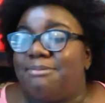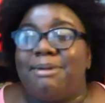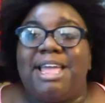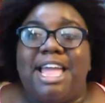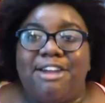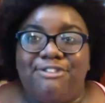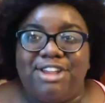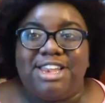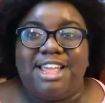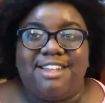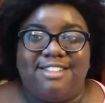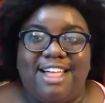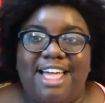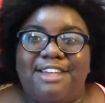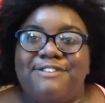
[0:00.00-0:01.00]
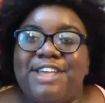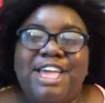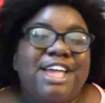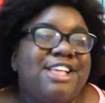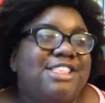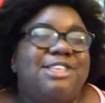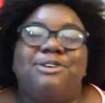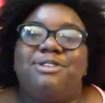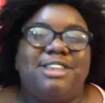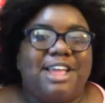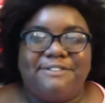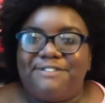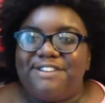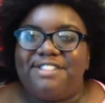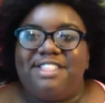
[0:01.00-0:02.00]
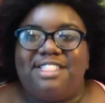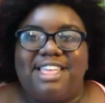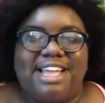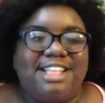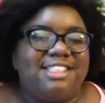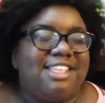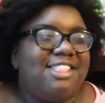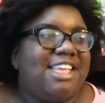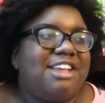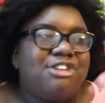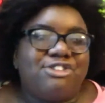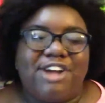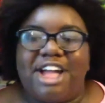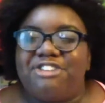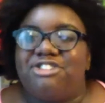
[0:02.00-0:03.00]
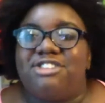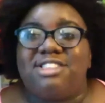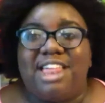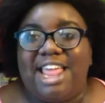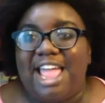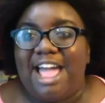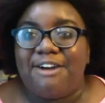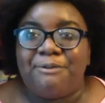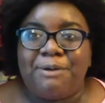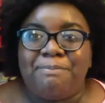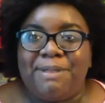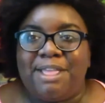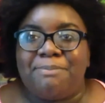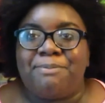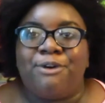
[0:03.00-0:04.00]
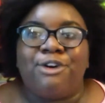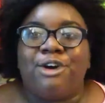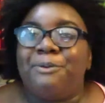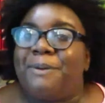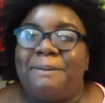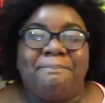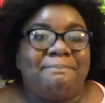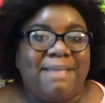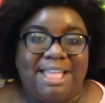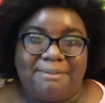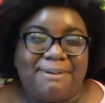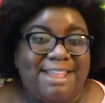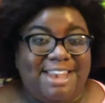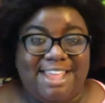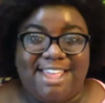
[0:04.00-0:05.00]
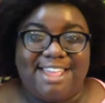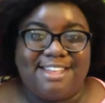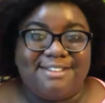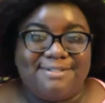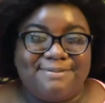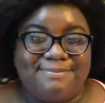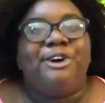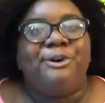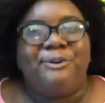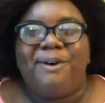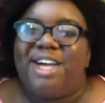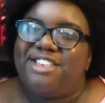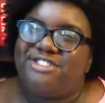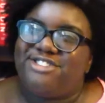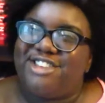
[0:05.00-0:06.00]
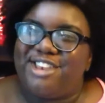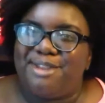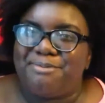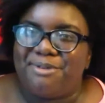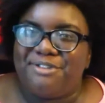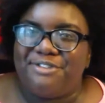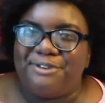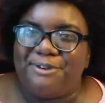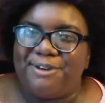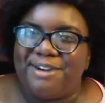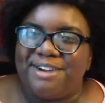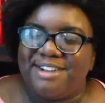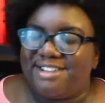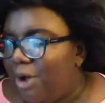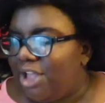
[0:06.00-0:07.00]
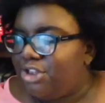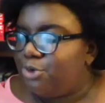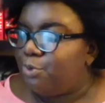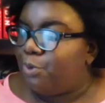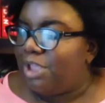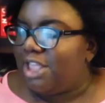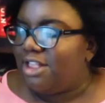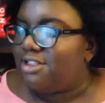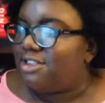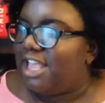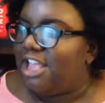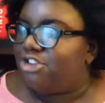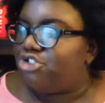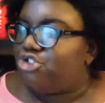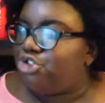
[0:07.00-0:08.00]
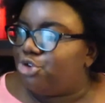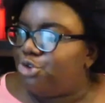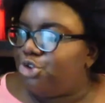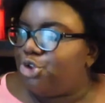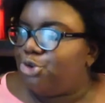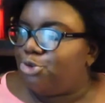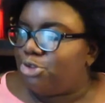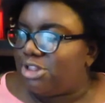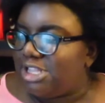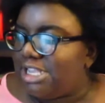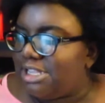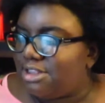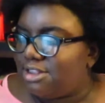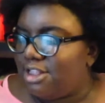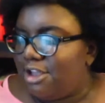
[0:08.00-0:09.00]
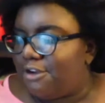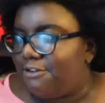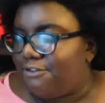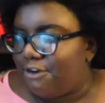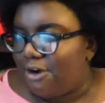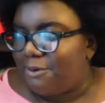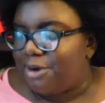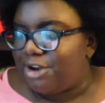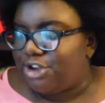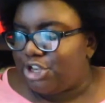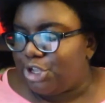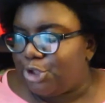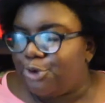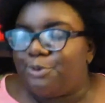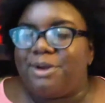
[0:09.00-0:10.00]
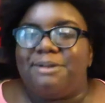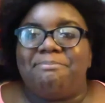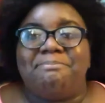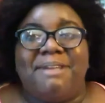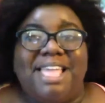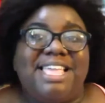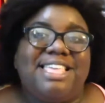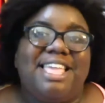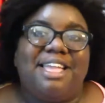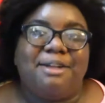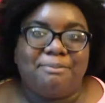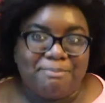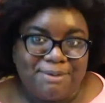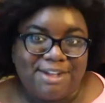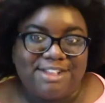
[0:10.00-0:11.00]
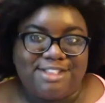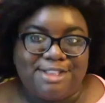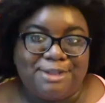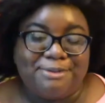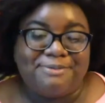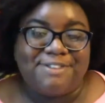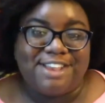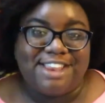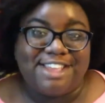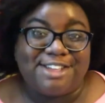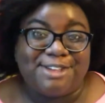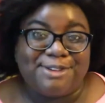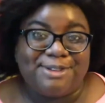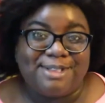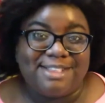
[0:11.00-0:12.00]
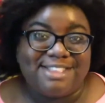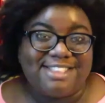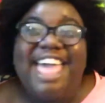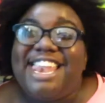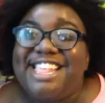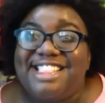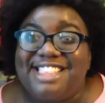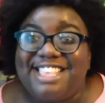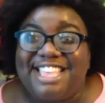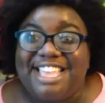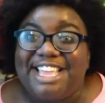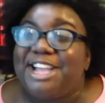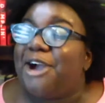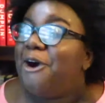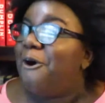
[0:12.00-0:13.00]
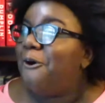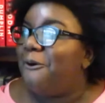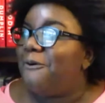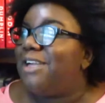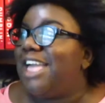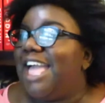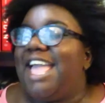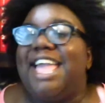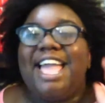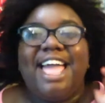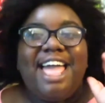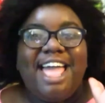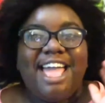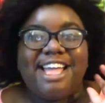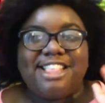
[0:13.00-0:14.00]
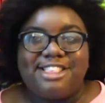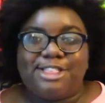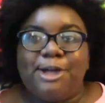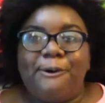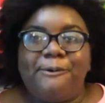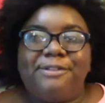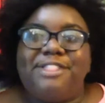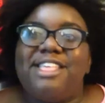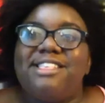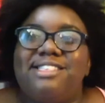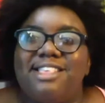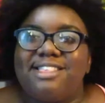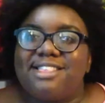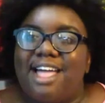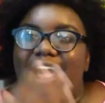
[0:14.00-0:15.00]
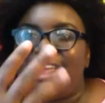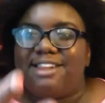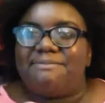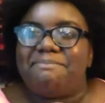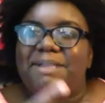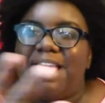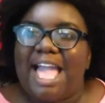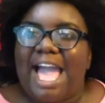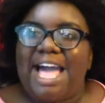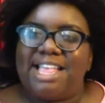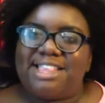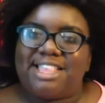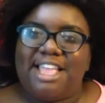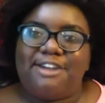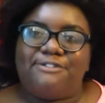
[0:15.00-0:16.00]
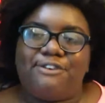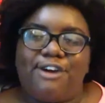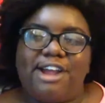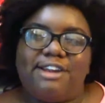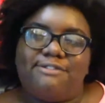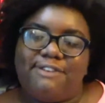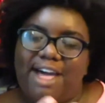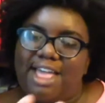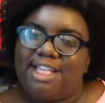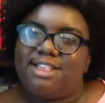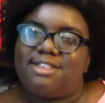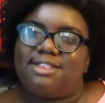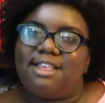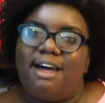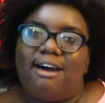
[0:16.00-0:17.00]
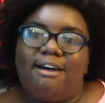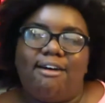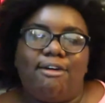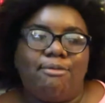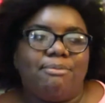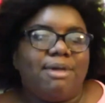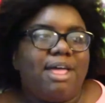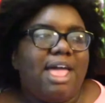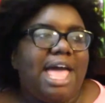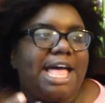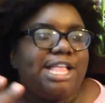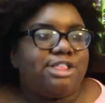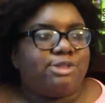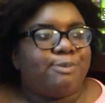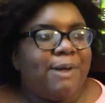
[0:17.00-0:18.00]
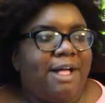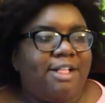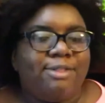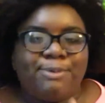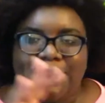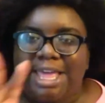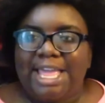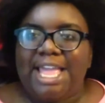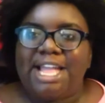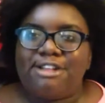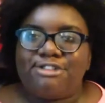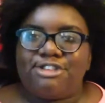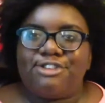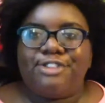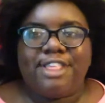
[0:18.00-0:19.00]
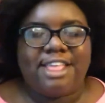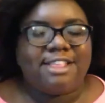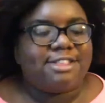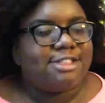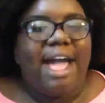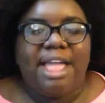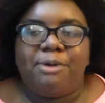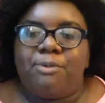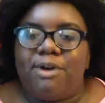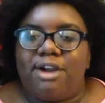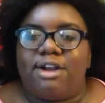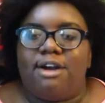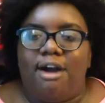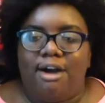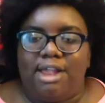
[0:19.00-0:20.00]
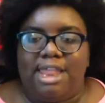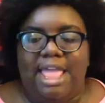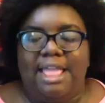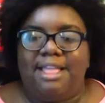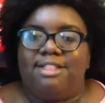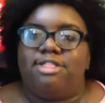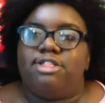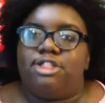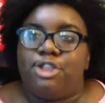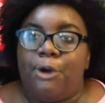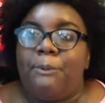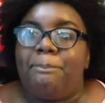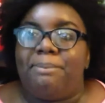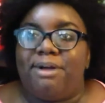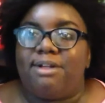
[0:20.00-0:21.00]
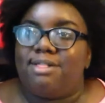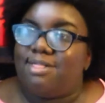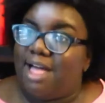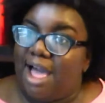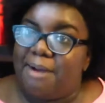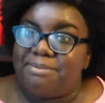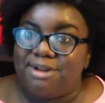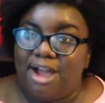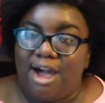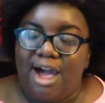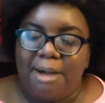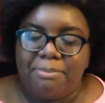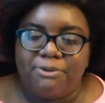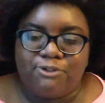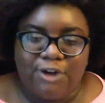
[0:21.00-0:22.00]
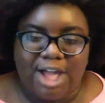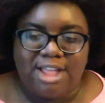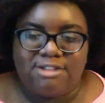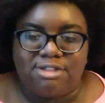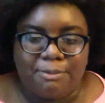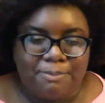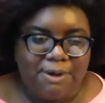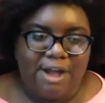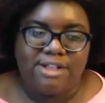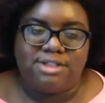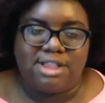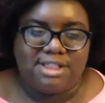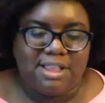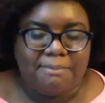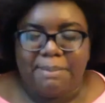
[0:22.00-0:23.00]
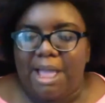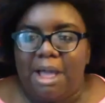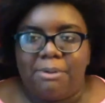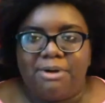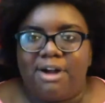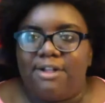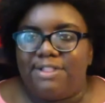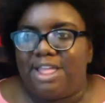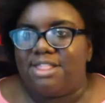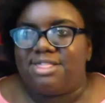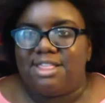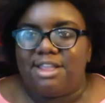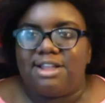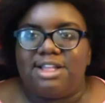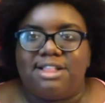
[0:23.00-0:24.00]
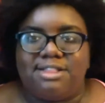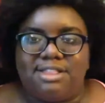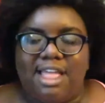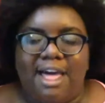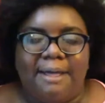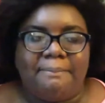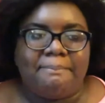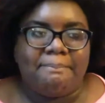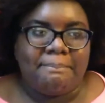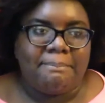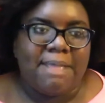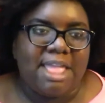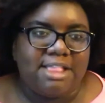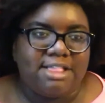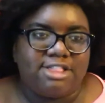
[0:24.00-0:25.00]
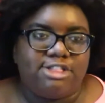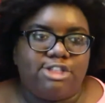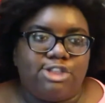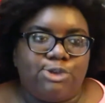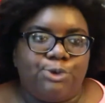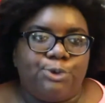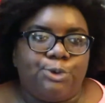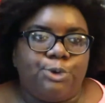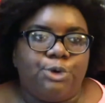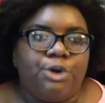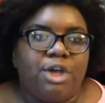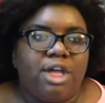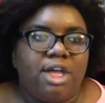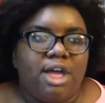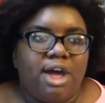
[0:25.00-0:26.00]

in my everyday life. So definitely, like I said, the interactions that I have with people are what make my day. Question number 4. What will / do you least look forward to when making BookTube videos? Editing. Okay, so this is kind of me asking for advice as well when I answer this. I work on a notebook laptop, right? The processing power on that thing is not meant to